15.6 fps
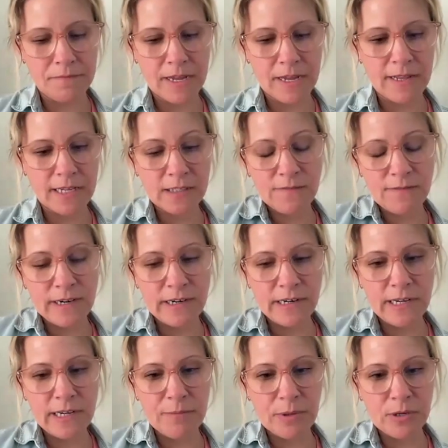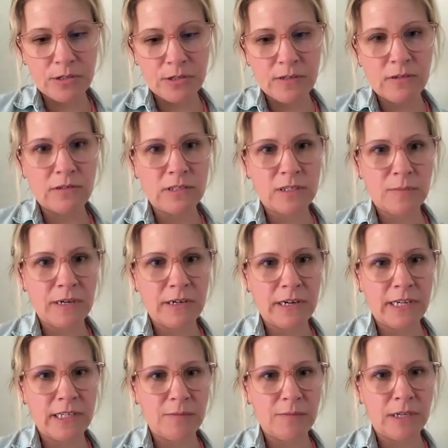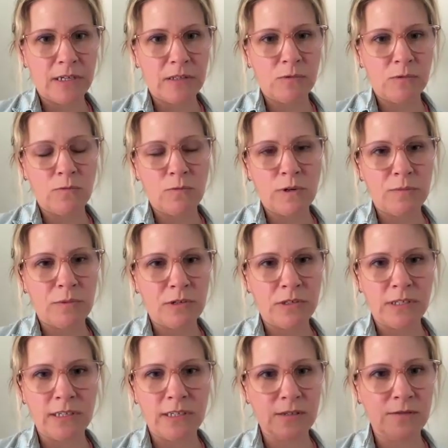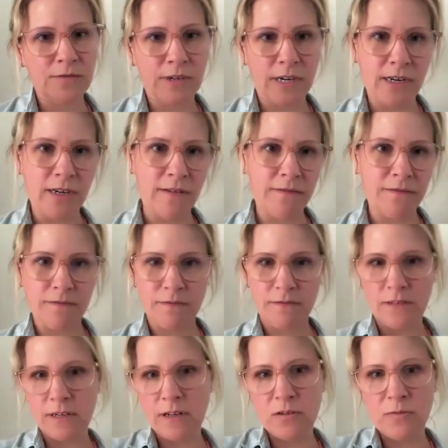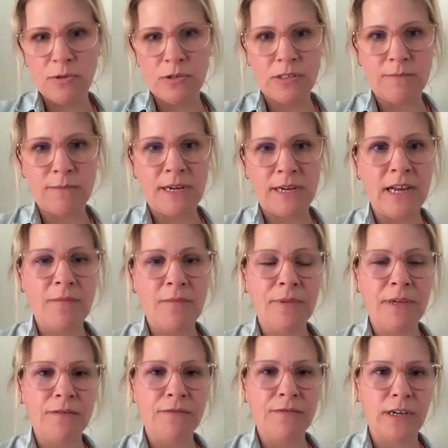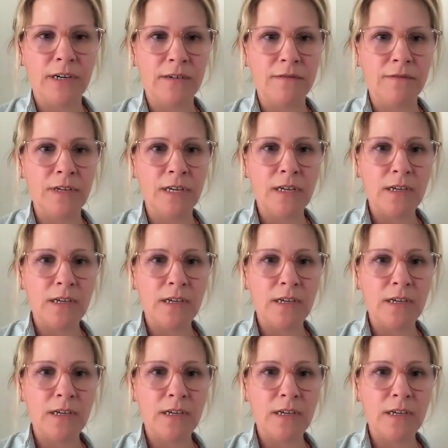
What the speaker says: that's a very personal experience, because what one person is afraid of, another person might not be afraid of.